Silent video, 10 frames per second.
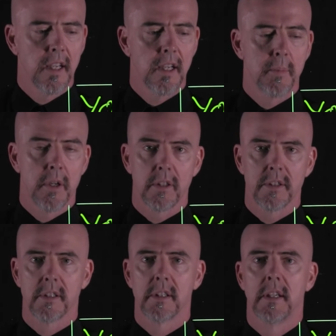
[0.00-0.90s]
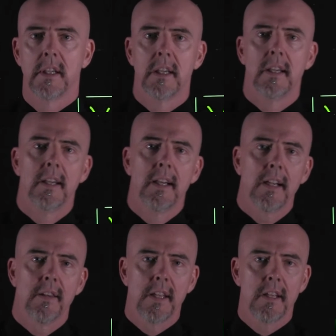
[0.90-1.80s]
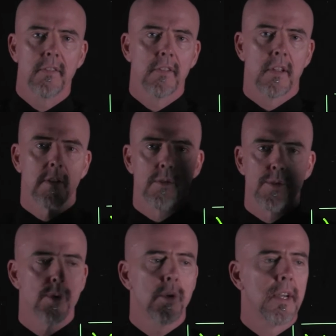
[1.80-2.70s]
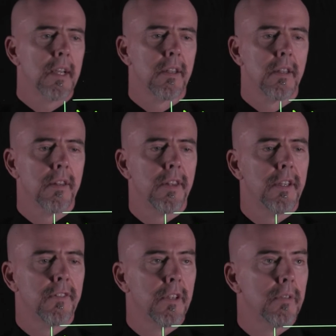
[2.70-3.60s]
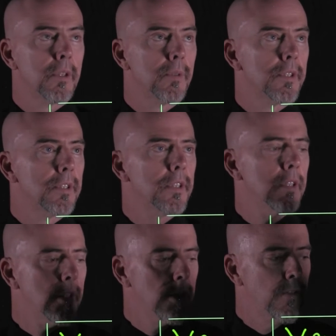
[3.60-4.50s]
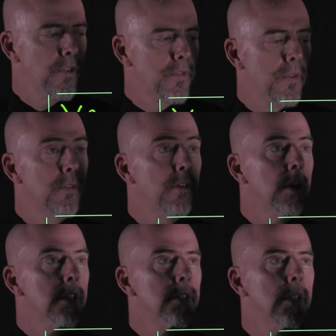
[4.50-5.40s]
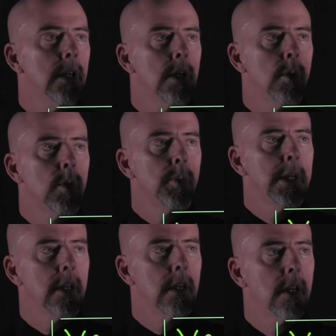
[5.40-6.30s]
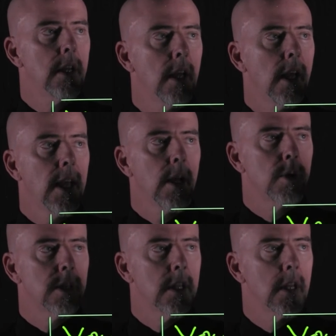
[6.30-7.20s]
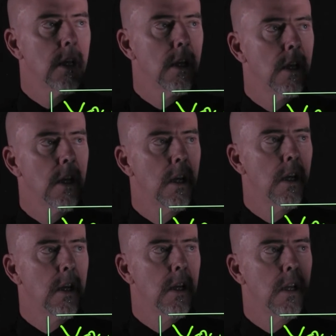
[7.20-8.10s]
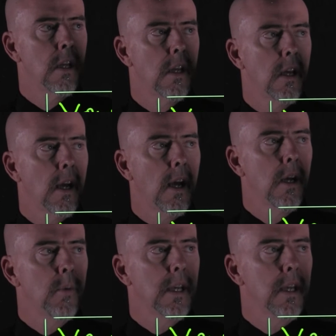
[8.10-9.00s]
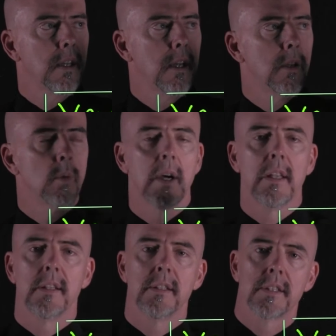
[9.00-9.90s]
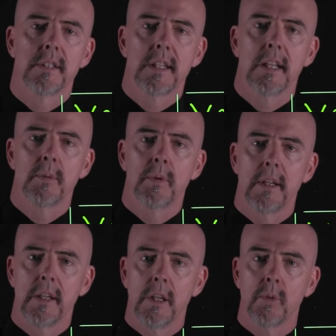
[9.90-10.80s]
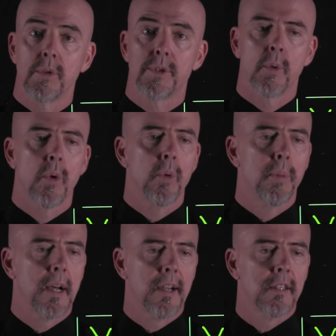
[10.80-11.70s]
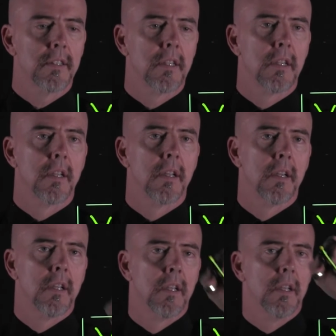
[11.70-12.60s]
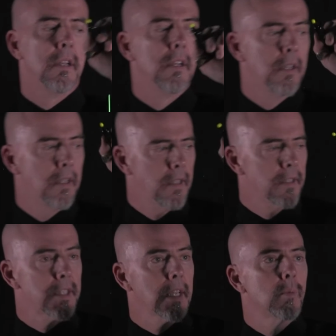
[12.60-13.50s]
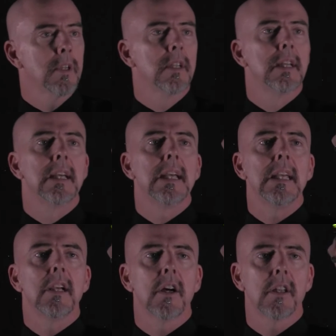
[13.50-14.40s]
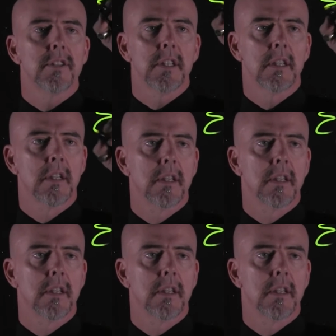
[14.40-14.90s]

in a box and then draw out the different influences. The first one for us will be equity. Are we acting in a way that is sustainable and equal to all parties? Second one, ecology.